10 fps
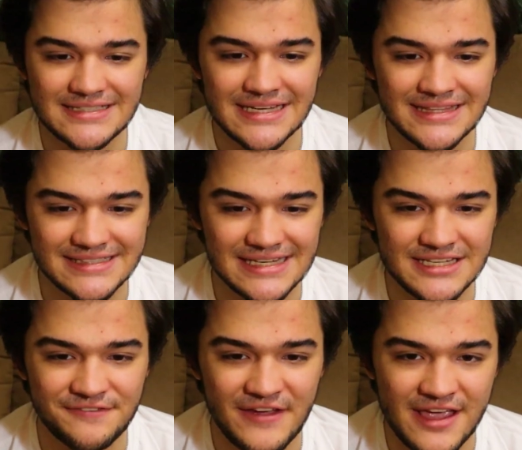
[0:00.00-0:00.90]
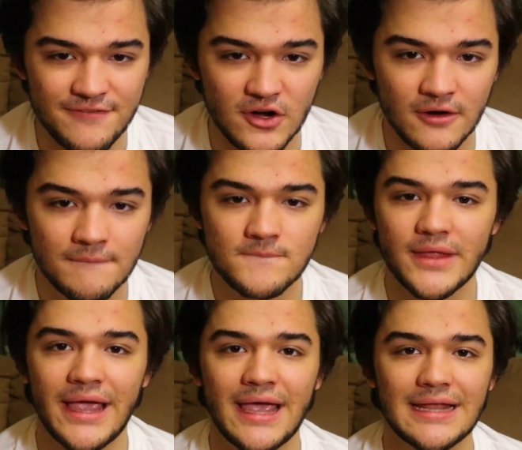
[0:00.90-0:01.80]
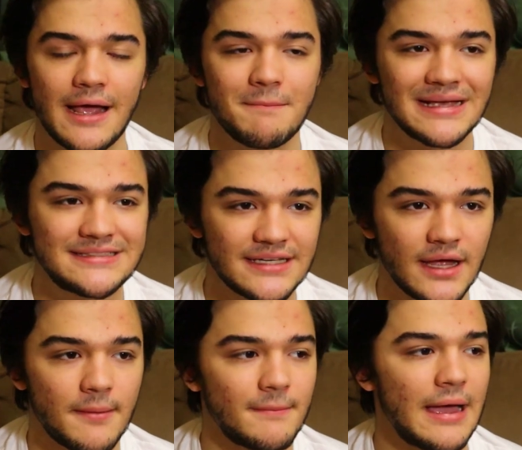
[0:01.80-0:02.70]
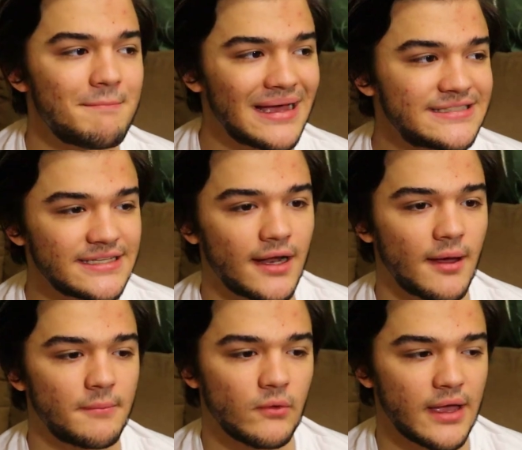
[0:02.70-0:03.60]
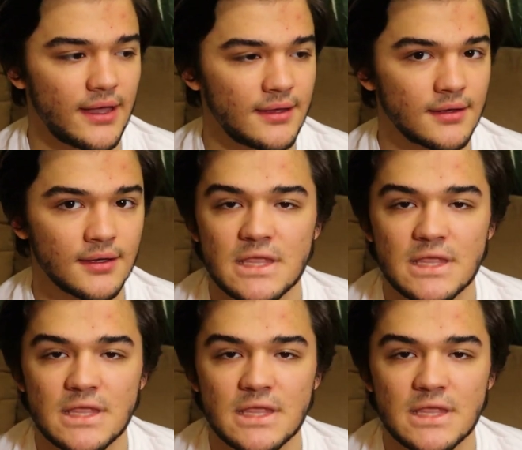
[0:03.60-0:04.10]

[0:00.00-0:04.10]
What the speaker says: He did this as a favor, and I messed it up. I messed it up, okay?